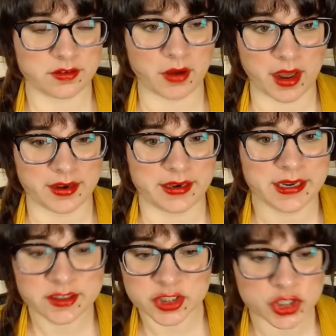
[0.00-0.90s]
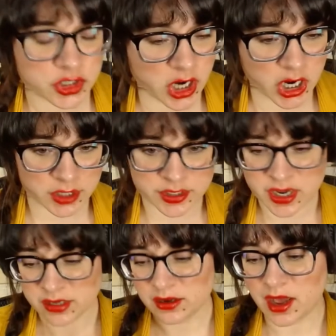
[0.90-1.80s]
You got ninja
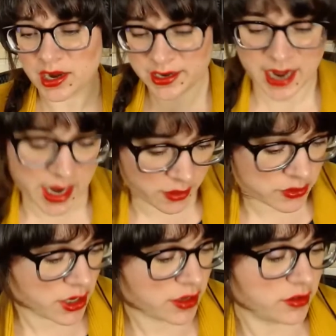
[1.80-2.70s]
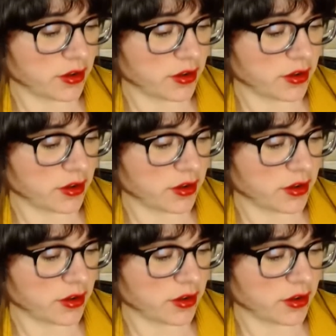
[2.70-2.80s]
stars, you got knives,